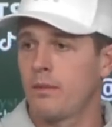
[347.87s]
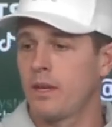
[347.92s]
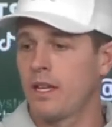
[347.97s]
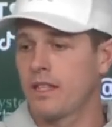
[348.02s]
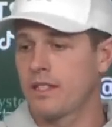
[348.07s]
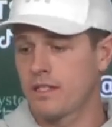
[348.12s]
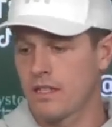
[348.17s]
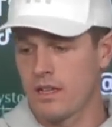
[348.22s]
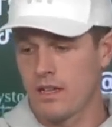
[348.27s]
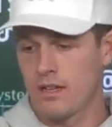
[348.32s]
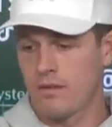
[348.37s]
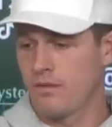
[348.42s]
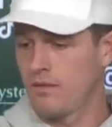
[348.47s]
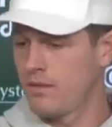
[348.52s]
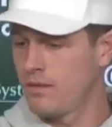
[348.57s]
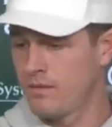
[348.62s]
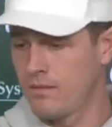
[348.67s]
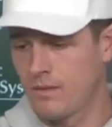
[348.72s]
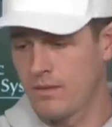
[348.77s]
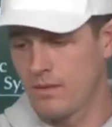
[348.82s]
Yeah, I mean, it's
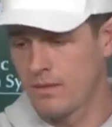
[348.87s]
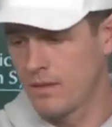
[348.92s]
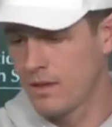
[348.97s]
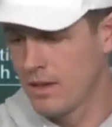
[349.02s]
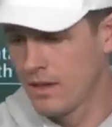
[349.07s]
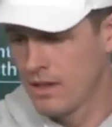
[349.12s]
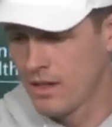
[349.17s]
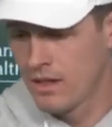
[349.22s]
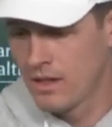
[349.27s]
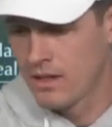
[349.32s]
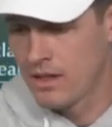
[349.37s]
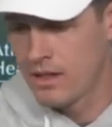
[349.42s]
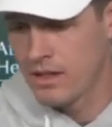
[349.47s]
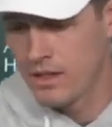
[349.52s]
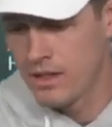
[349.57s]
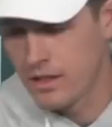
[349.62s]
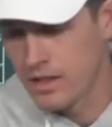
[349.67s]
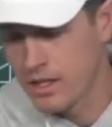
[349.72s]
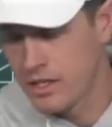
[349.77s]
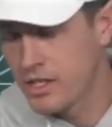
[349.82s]

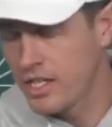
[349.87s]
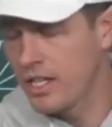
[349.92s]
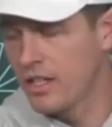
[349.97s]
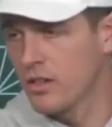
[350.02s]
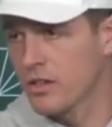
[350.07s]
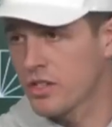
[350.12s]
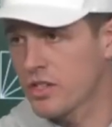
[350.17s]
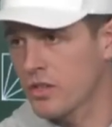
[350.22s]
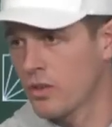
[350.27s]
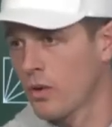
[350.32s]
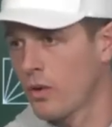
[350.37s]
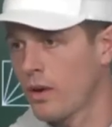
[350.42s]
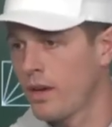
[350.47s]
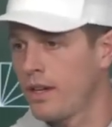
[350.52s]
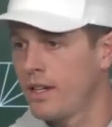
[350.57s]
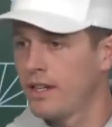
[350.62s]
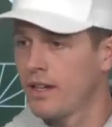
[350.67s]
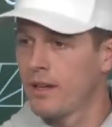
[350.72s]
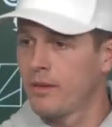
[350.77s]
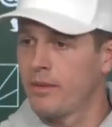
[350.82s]
the Geno
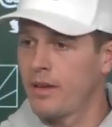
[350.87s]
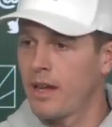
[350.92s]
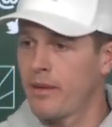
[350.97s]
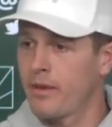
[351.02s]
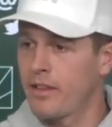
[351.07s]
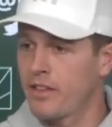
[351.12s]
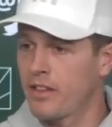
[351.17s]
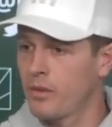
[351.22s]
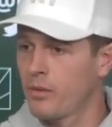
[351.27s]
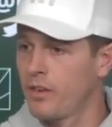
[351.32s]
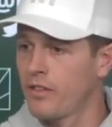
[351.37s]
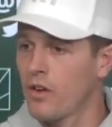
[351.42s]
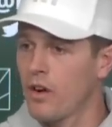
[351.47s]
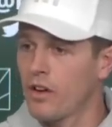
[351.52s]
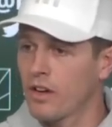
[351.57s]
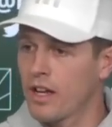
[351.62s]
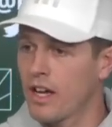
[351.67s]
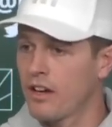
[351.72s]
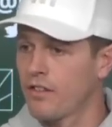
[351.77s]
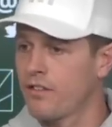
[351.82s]
story. I mean, I think we've
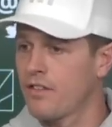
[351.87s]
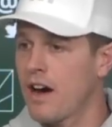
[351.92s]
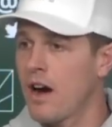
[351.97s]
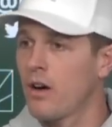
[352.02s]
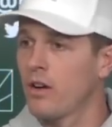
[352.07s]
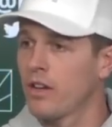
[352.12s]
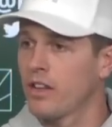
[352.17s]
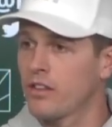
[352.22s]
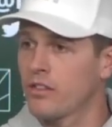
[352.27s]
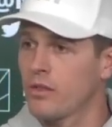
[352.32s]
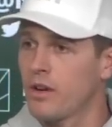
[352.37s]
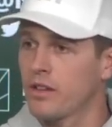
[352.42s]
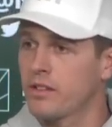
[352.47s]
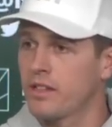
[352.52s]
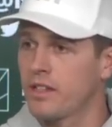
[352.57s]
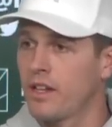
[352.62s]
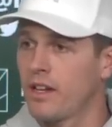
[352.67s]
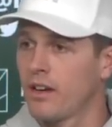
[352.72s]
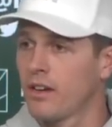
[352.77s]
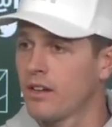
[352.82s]
all kind of followed it
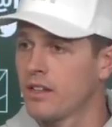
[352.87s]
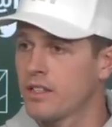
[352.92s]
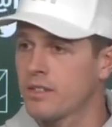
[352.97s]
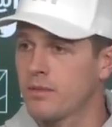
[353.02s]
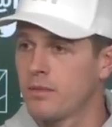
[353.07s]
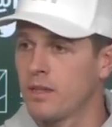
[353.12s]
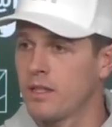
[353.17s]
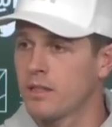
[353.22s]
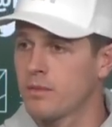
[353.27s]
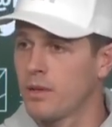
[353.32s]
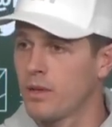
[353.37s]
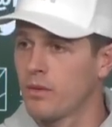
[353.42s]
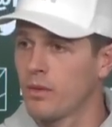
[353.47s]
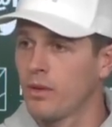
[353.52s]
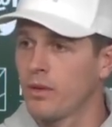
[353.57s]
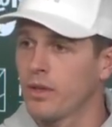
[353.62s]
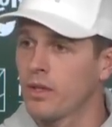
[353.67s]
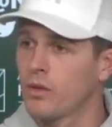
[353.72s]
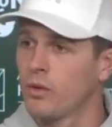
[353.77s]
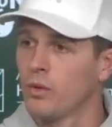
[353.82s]
throughout the year. It's been
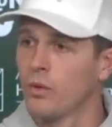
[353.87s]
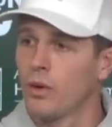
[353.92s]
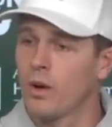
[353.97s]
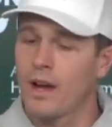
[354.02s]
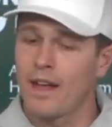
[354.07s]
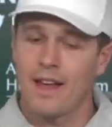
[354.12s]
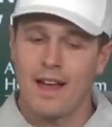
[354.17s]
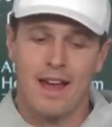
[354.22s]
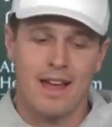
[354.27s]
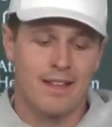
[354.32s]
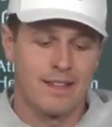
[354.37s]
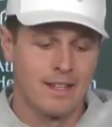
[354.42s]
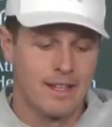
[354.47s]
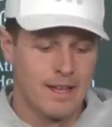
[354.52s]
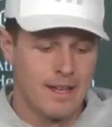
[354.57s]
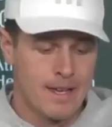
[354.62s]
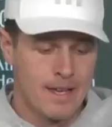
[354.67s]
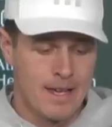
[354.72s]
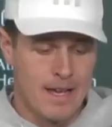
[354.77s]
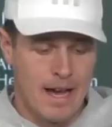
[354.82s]
really cool. I
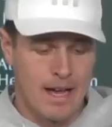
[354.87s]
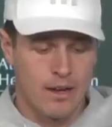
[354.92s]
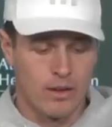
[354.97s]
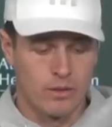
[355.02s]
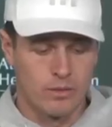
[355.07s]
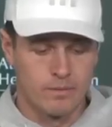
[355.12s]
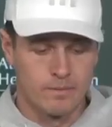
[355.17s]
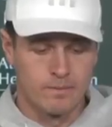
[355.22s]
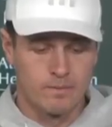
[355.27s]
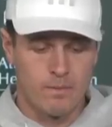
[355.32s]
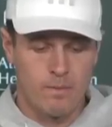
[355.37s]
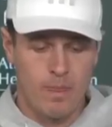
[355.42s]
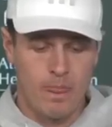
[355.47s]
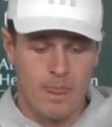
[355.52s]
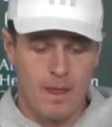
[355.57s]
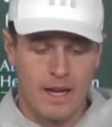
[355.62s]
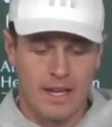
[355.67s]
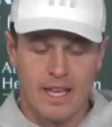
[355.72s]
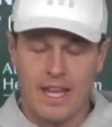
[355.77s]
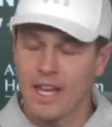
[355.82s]

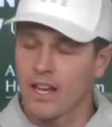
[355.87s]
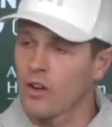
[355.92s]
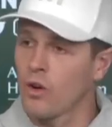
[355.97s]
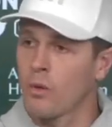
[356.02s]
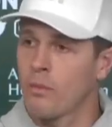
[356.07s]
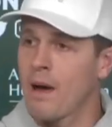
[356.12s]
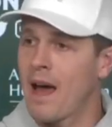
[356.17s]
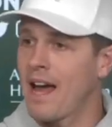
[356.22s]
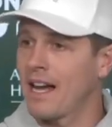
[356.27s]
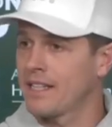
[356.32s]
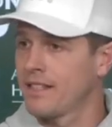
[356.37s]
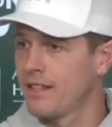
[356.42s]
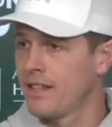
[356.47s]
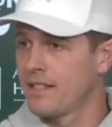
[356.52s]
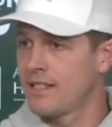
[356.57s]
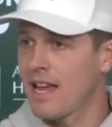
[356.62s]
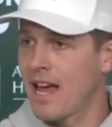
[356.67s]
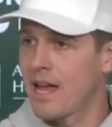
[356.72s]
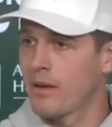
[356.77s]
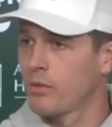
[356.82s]
can't go back to
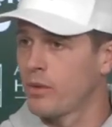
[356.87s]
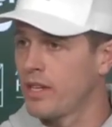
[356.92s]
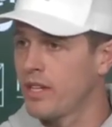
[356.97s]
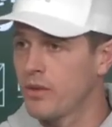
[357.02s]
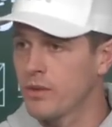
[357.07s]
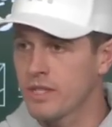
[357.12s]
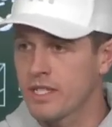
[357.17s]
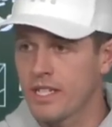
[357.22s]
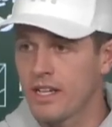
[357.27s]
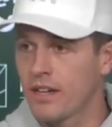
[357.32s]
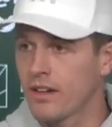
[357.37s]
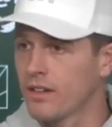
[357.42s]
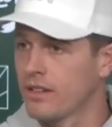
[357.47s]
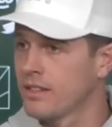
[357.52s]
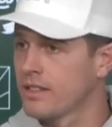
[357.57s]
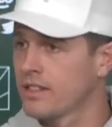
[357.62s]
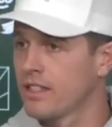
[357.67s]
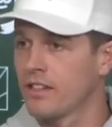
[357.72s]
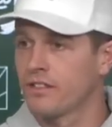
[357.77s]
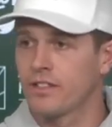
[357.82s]
the time when he was here
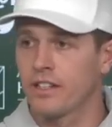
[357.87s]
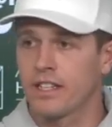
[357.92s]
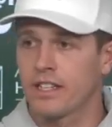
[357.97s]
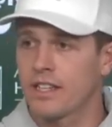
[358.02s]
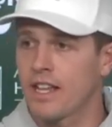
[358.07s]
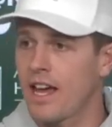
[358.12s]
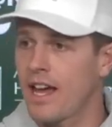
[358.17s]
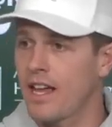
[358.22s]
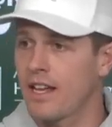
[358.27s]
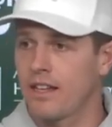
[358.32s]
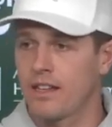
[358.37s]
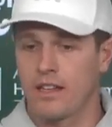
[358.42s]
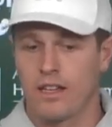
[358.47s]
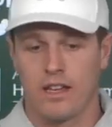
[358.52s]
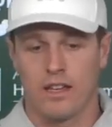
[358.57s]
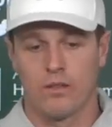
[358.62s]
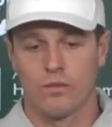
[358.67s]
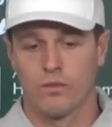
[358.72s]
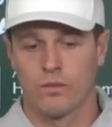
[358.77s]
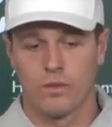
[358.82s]
and stuff like that
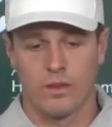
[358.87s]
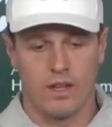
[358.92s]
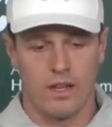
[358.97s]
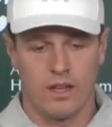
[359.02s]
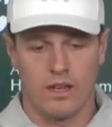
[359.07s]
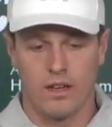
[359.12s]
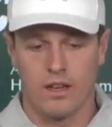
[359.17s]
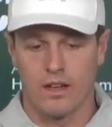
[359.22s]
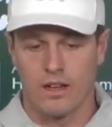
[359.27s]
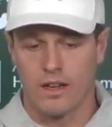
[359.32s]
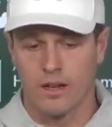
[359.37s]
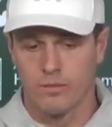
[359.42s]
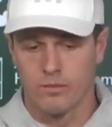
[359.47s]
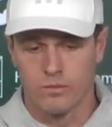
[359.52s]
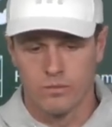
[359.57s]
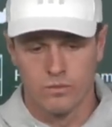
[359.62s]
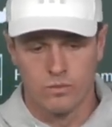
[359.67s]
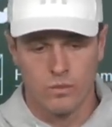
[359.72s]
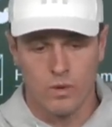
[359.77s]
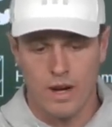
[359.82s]

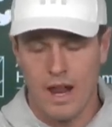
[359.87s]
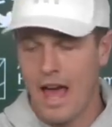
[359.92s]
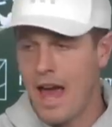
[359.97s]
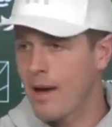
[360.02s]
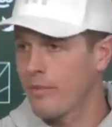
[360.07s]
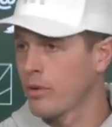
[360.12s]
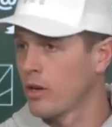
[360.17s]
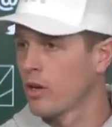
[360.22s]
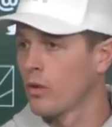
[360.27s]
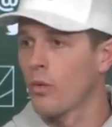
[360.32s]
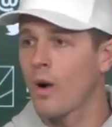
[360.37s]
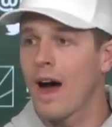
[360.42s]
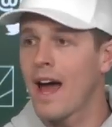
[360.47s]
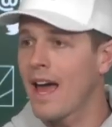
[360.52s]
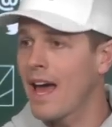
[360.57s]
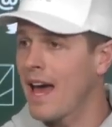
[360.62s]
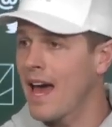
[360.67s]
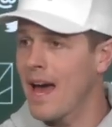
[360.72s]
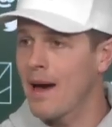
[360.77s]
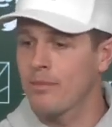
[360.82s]
and what happened or
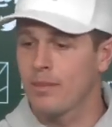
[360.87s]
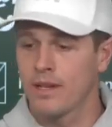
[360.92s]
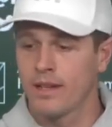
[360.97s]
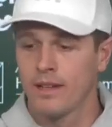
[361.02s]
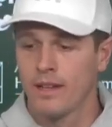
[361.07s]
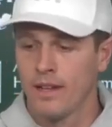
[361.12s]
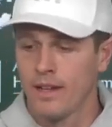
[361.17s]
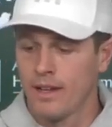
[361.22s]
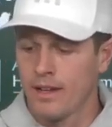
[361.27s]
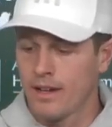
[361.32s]
why it happened.